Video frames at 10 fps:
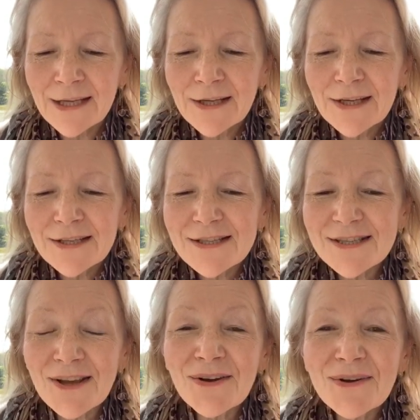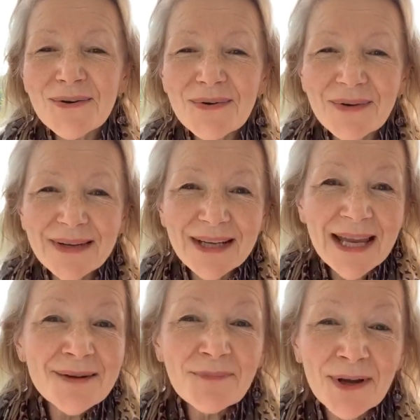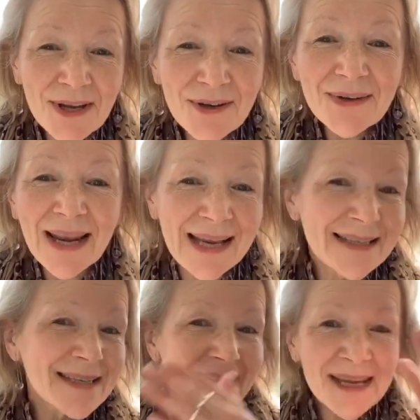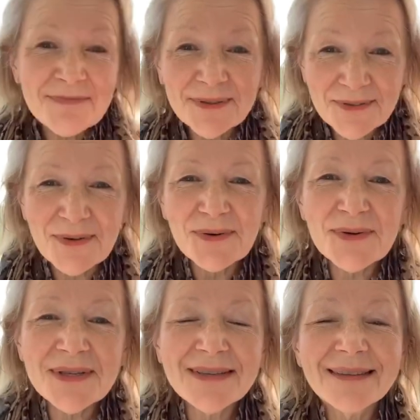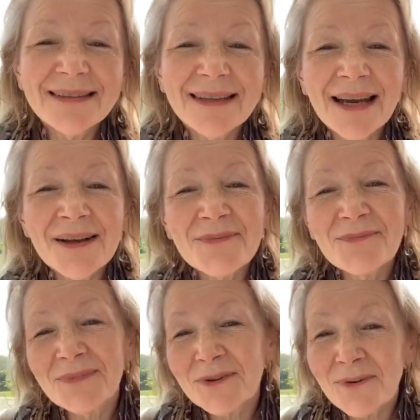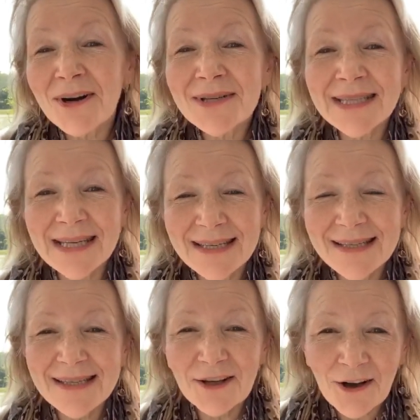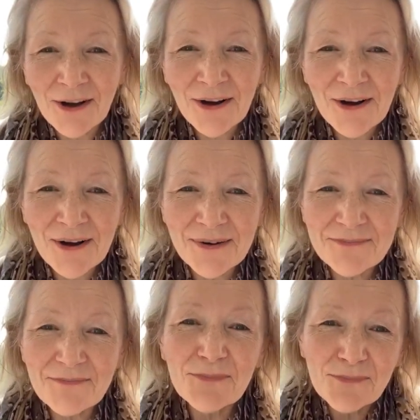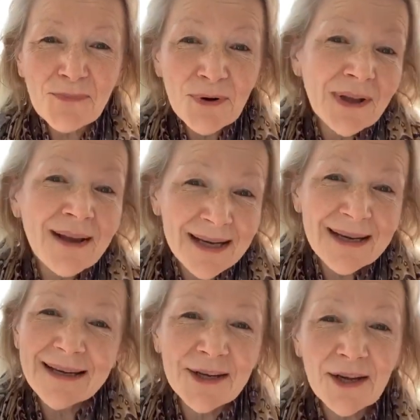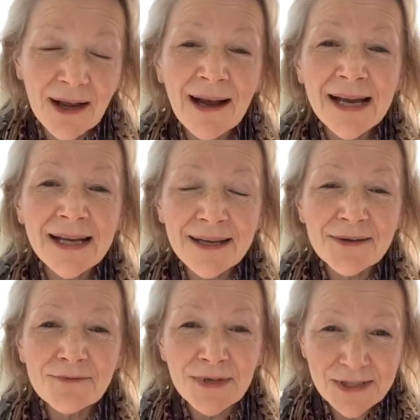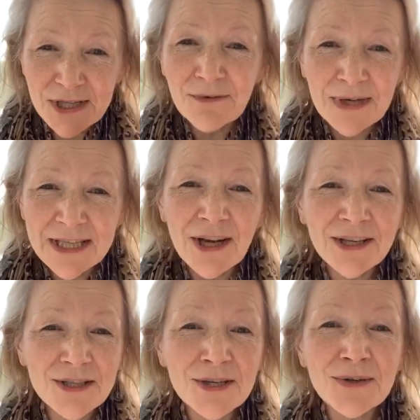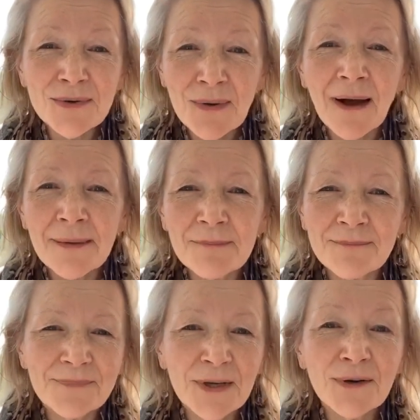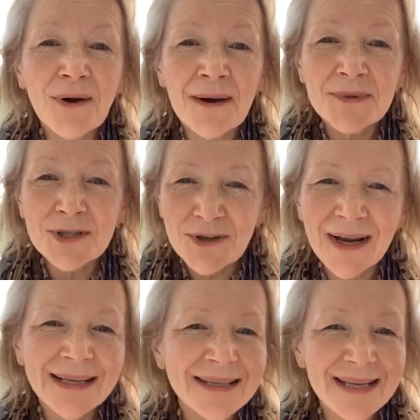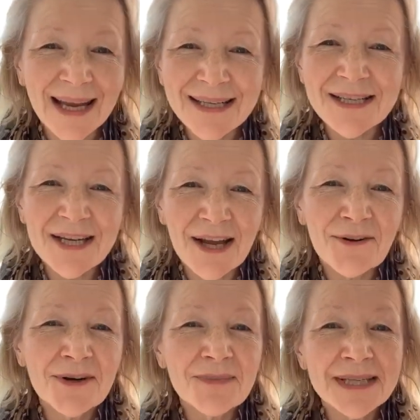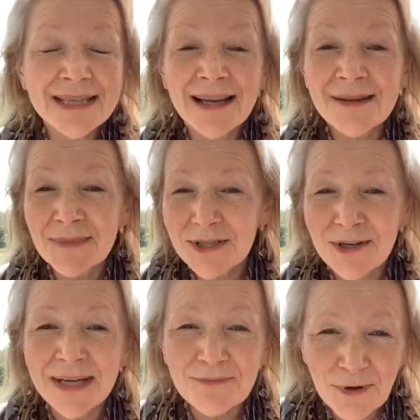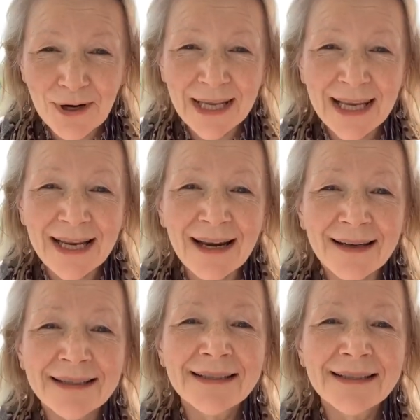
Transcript: So in my own landscape, of course, the roses are what I return to. I'm a trained energy alchemist. I'm a trained pranic healer.